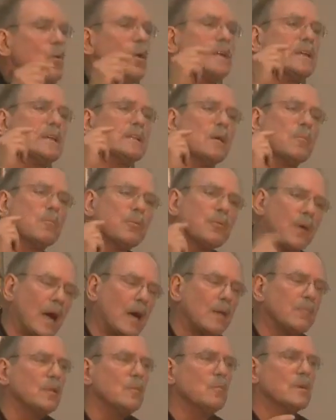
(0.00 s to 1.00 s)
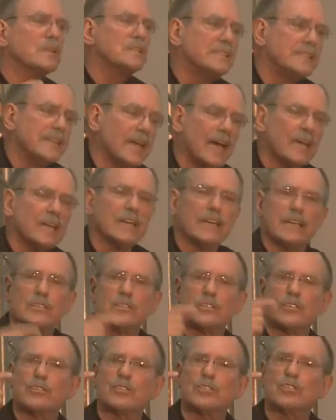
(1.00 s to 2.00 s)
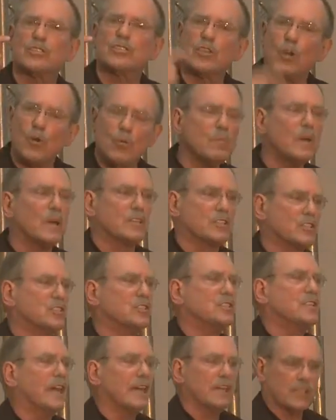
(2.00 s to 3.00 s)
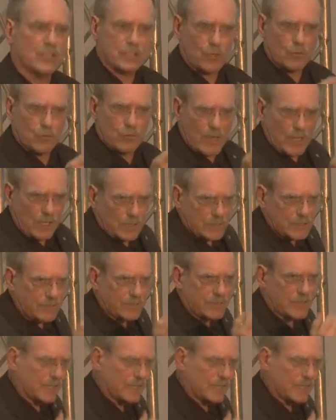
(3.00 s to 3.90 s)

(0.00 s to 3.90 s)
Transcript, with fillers: What the problem with data is there's so much data. So, relative